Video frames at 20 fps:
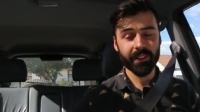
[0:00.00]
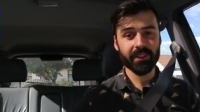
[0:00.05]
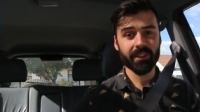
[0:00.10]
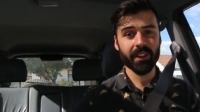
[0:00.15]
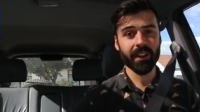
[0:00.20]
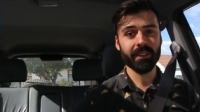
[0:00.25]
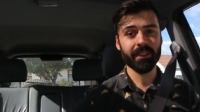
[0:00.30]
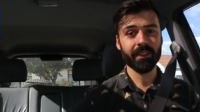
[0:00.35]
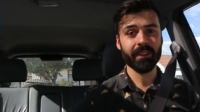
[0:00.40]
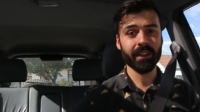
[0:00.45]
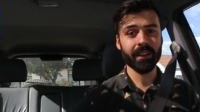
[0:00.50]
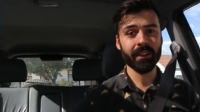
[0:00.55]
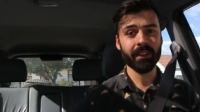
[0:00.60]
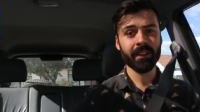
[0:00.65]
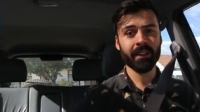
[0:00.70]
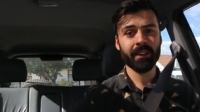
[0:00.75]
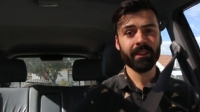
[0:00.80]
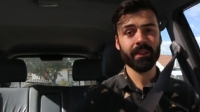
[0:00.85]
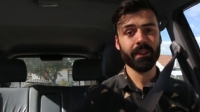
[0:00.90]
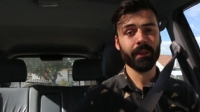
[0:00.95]
adjusting
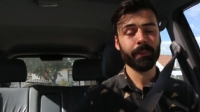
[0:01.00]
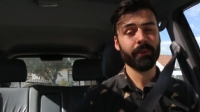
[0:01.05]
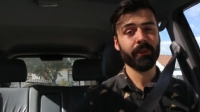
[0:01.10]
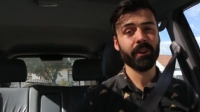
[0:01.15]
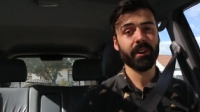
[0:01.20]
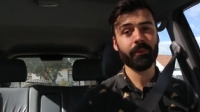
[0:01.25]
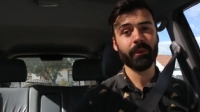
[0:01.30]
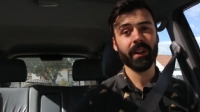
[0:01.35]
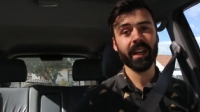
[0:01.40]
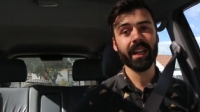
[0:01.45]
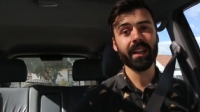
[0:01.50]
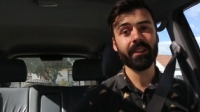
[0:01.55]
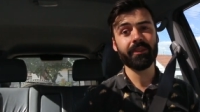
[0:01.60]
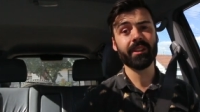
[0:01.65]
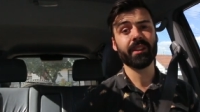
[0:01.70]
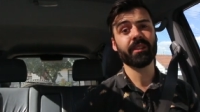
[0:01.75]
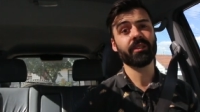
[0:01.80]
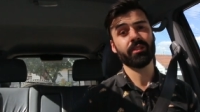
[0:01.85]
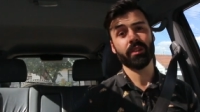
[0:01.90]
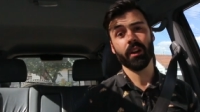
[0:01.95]
to the point where
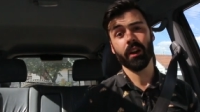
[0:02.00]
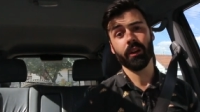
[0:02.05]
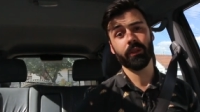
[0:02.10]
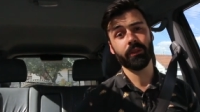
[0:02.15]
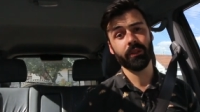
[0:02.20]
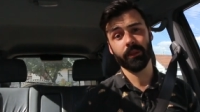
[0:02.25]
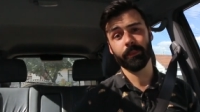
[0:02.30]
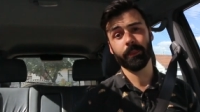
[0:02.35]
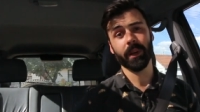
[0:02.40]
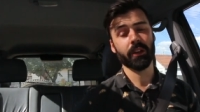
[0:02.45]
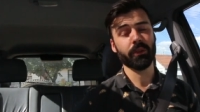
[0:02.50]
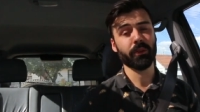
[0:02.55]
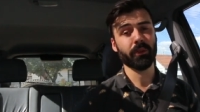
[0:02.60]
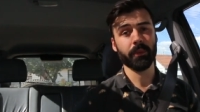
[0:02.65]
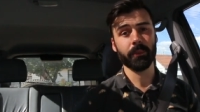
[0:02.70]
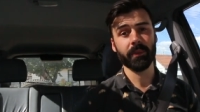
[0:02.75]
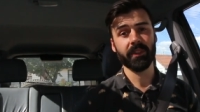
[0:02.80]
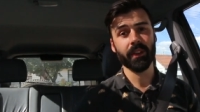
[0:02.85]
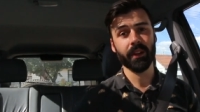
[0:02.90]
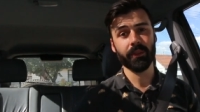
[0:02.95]
even a child can buckle
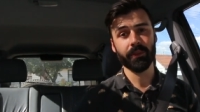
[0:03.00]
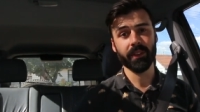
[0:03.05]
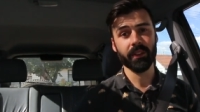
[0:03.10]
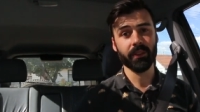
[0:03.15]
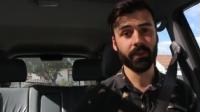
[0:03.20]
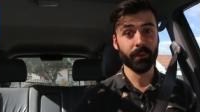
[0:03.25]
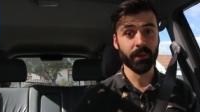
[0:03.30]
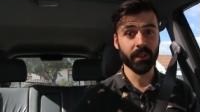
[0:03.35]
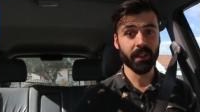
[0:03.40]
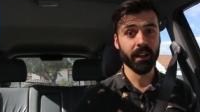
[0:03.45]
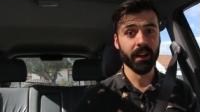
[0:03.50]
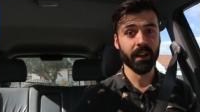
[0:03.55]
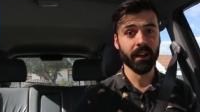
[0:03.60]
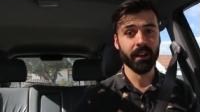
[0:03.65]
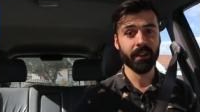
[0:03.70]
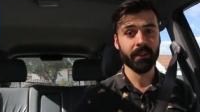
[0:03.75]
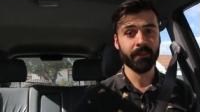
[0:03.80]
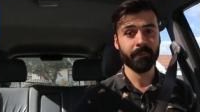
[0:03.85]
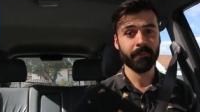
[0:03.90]
themselves into a car.